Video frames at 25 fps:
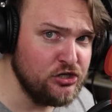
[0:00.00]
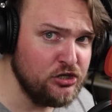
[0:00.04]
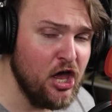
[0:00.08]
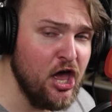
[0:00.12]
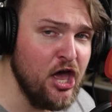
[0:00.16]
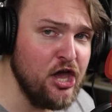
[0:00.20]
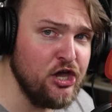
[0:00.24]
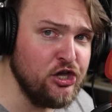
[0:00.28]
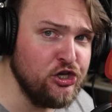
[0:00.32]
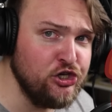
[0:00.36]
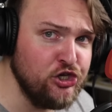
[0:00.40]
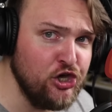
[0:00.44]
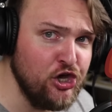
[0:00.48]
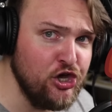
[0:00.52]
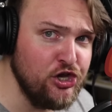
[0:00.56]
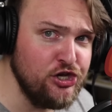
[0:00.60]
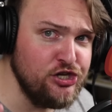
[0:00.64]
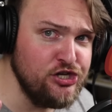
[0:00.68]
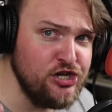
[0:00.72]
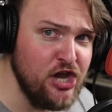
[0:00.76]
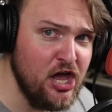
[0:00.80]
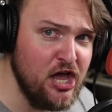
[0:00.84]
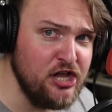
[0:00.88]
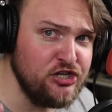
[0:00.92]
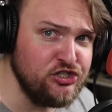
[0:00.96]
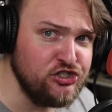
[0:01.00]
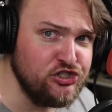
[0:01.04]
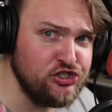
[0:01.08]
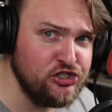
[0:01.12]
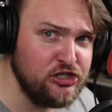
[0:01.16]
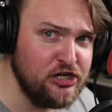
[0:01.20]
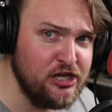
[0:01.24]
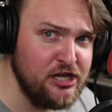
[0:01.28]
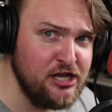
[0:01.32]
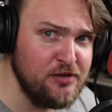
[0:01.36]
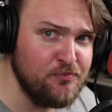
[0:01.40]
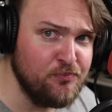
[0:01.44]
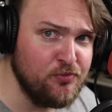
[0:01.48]
A good night's
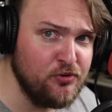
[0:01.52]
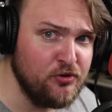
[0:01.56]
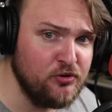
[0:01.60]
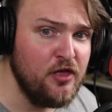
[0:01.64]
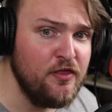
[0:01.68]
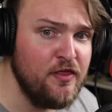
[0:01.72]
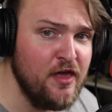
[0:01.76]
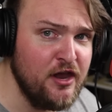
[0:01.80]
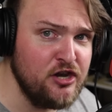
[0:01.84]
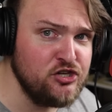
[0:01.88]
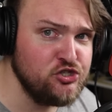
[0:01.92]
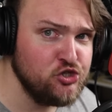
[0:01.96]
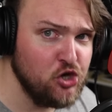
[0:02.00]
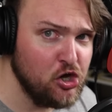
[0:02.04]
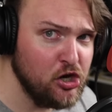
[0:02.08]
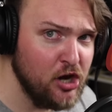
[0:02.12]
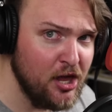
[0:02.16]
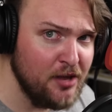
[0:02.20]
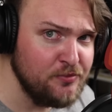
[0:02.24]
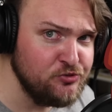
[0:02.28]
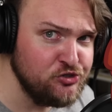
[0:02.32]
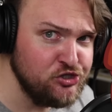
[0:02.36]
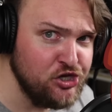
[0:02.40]
sleep. That is all I'm